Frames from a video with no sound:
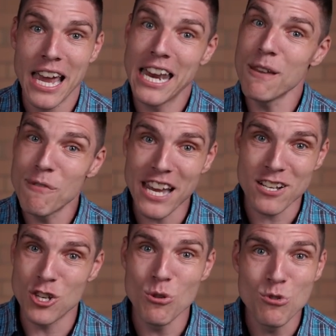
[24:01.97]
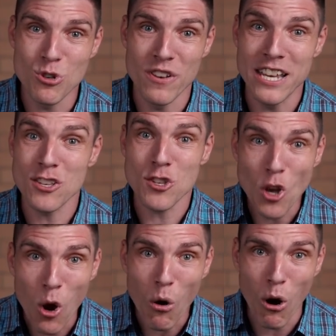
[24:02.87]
And even our children, they're so